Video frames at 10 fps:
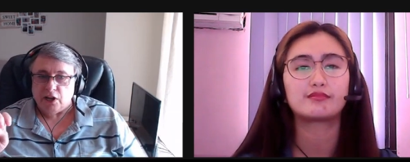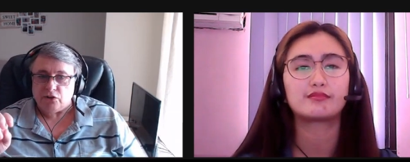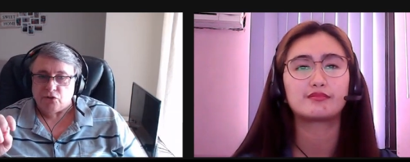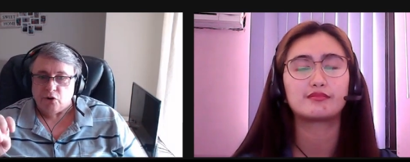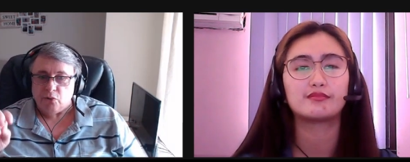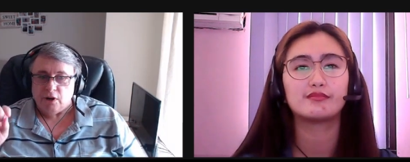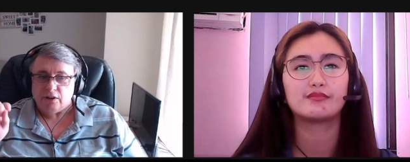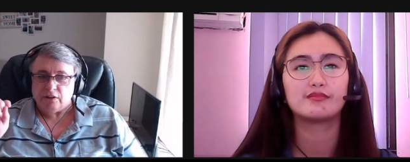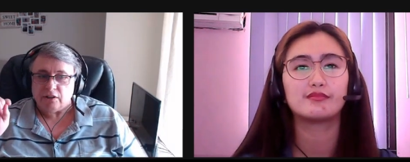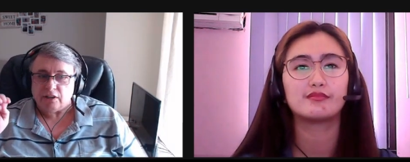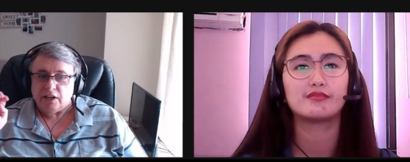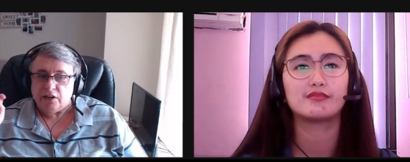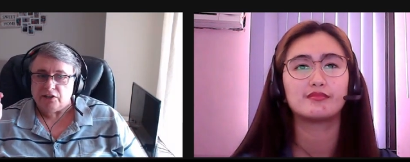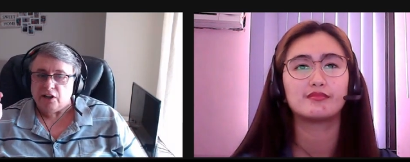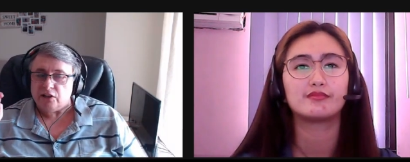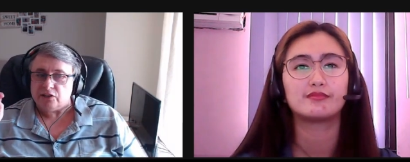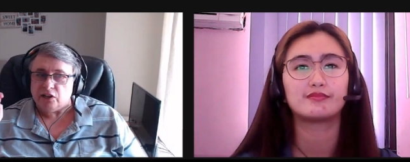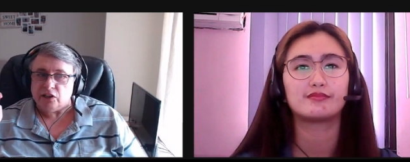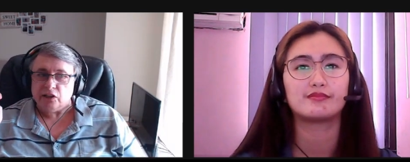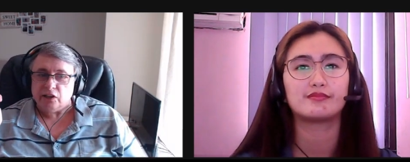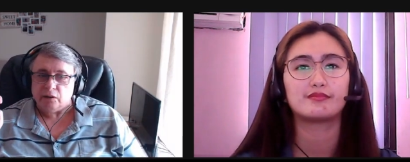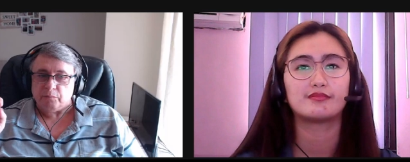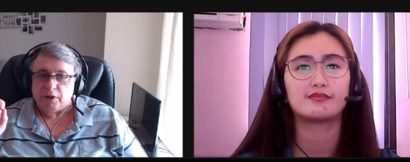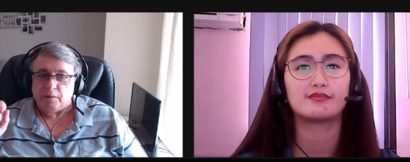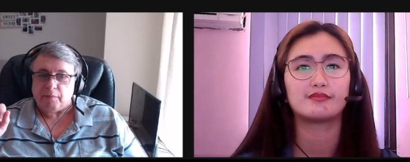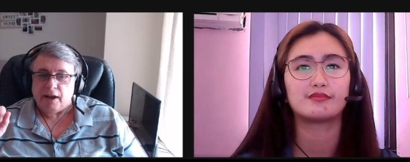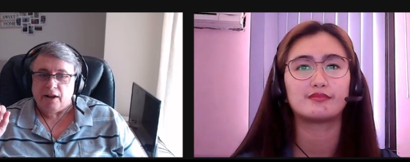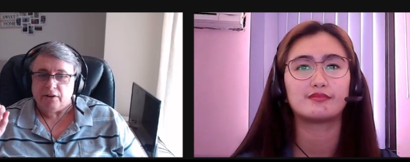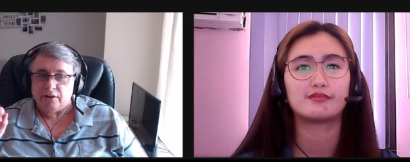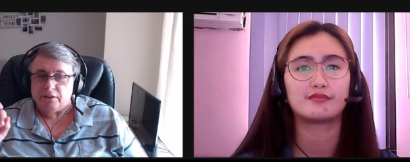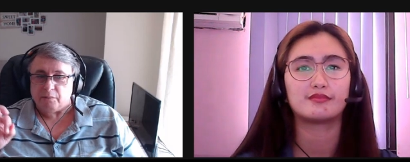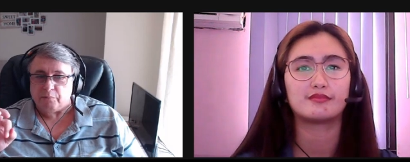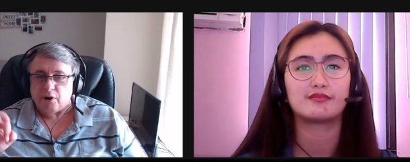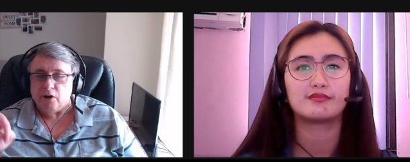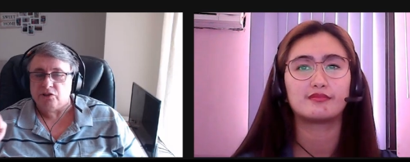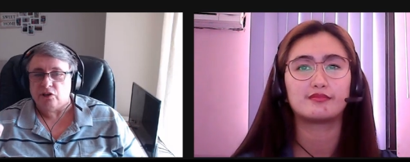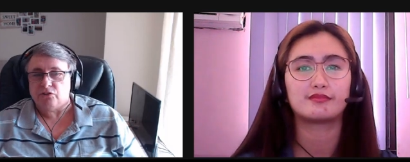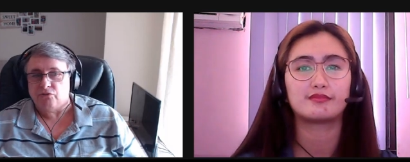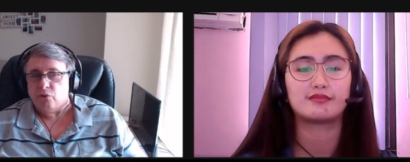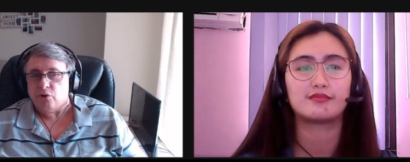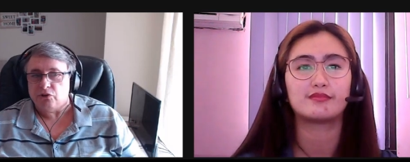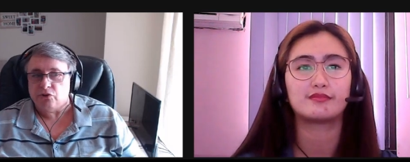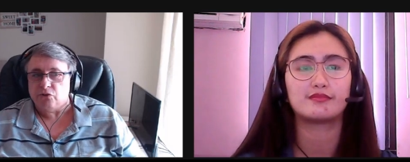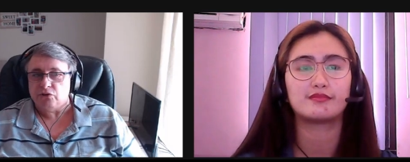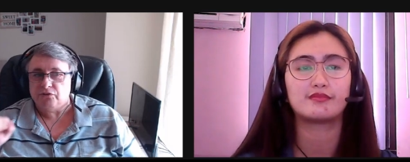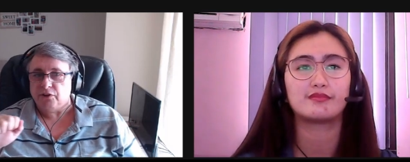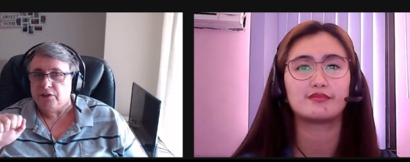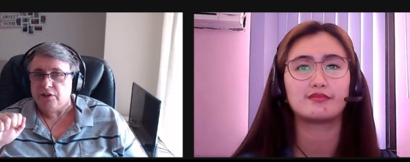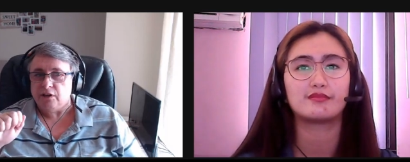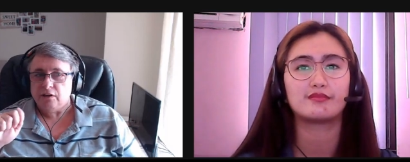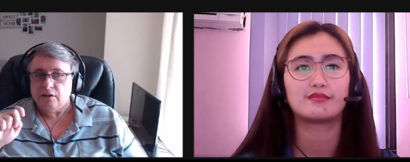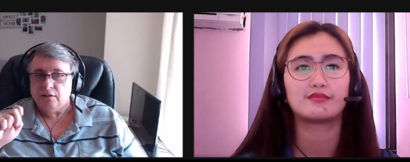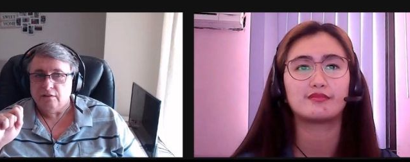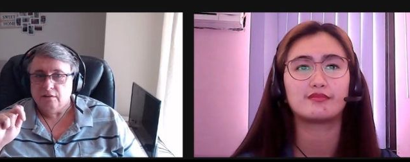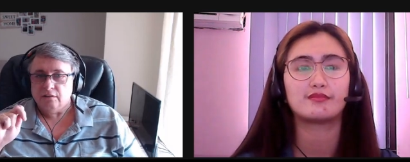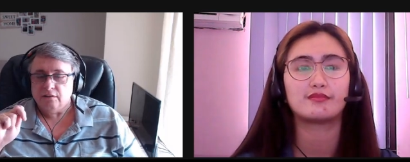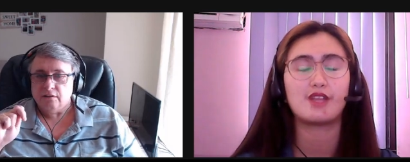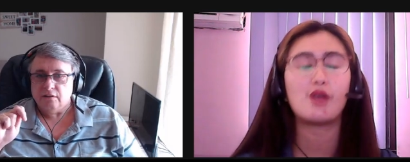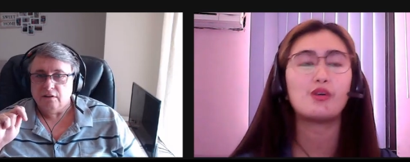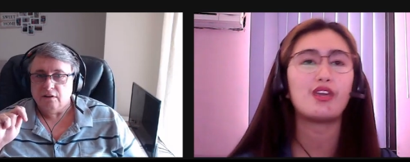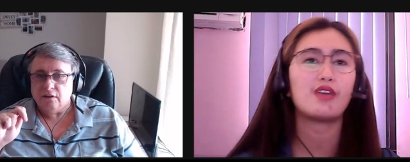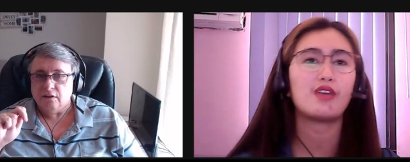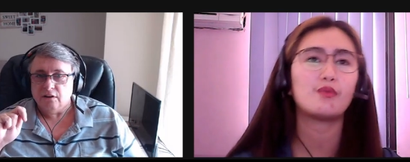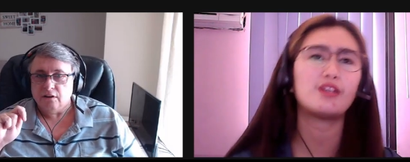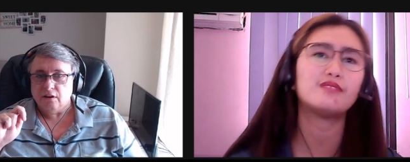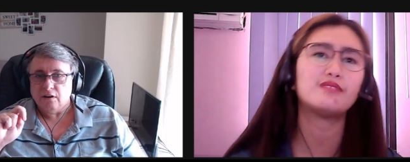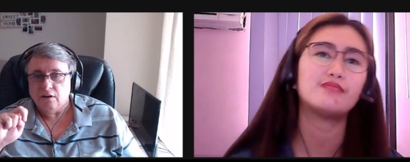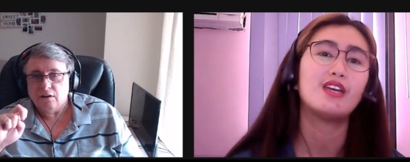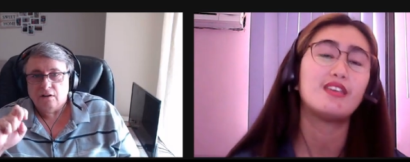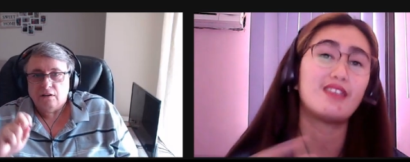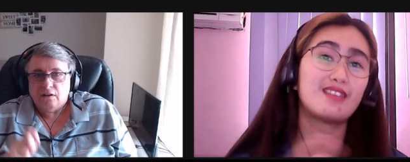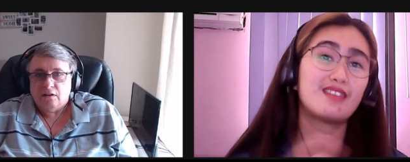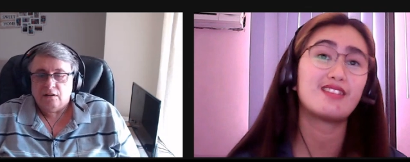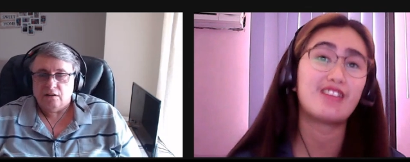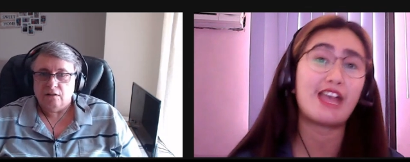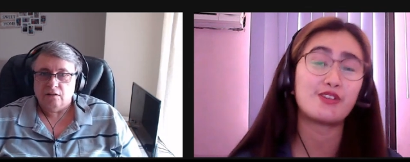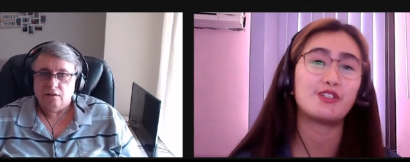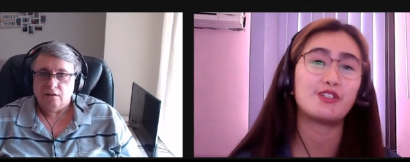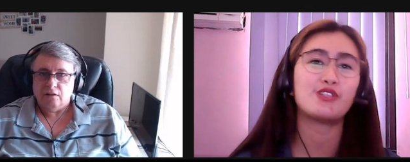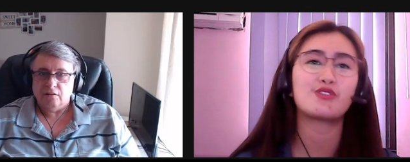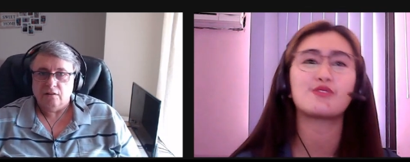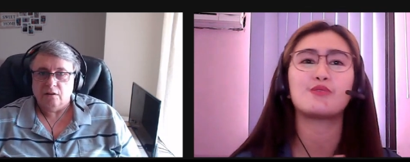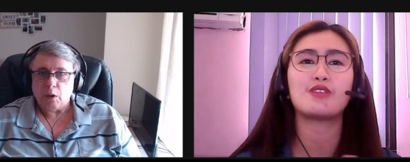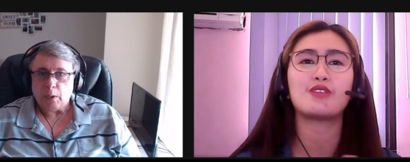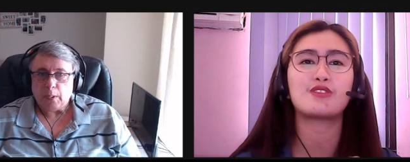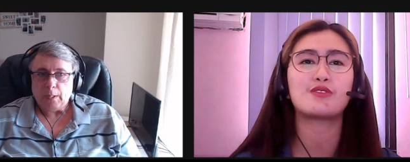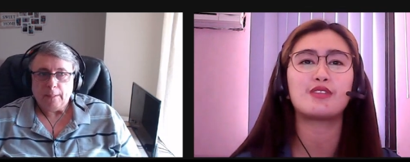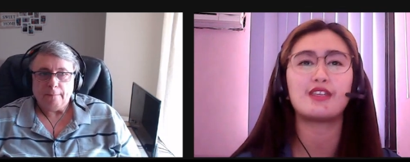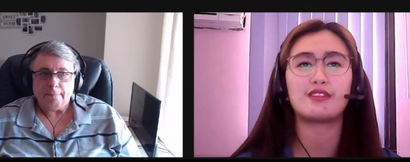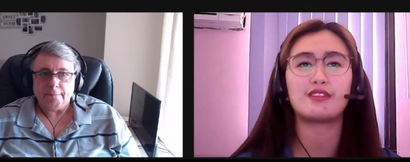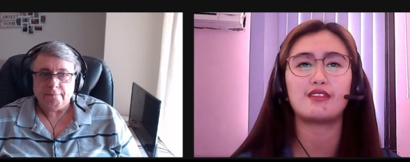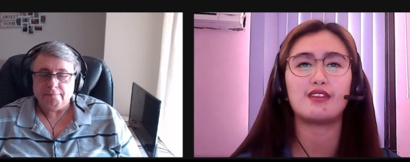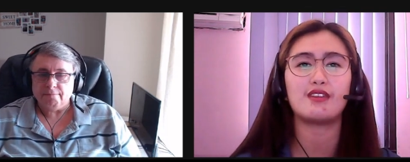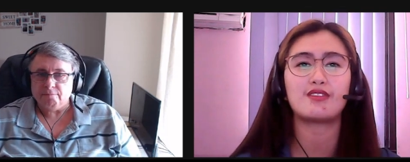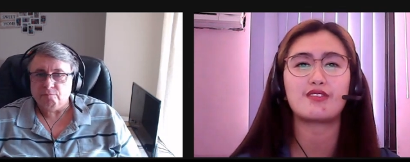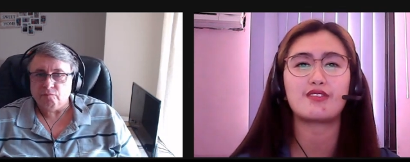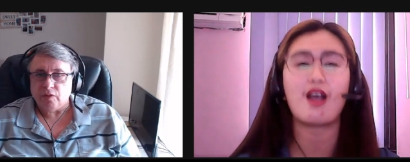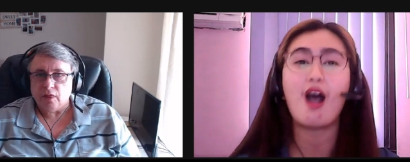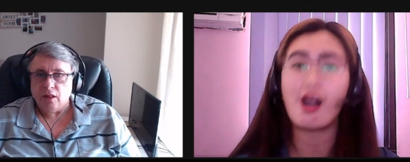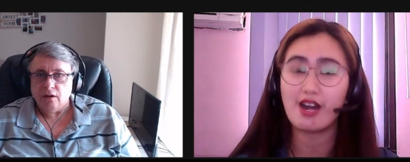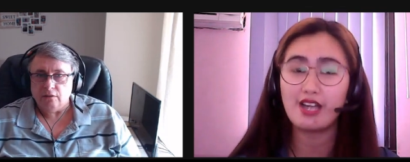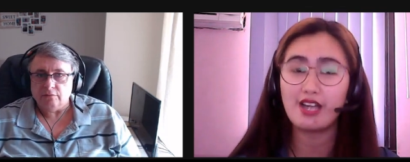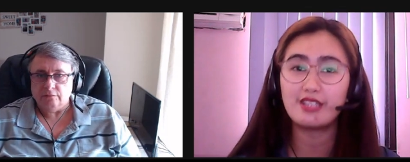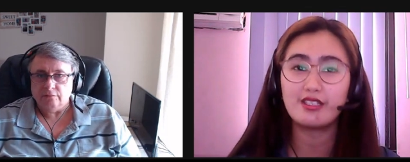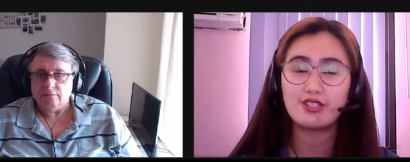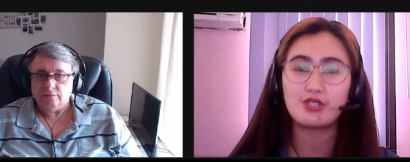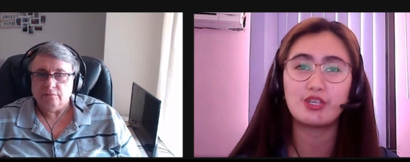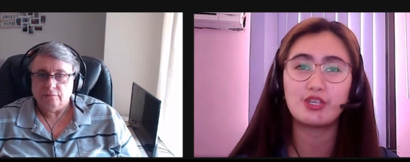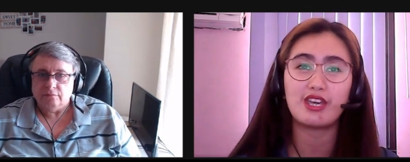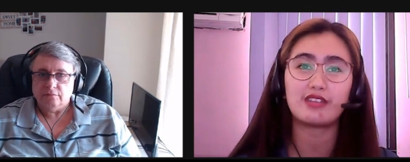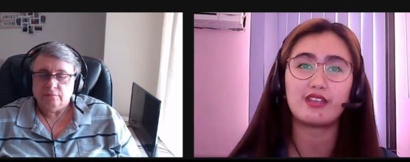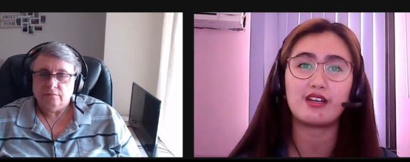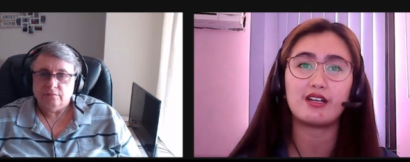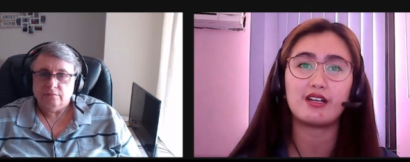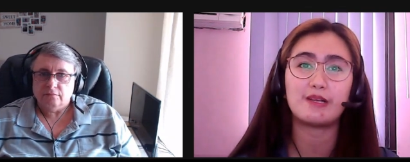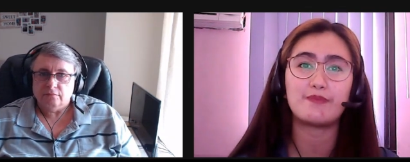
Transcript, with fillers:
Speaker 1: is that true? And can you tell us a little bit about the process for a tourist visa?
Speaker 2: Okay, well, yes, that's actually true. It's true that it's hard to get a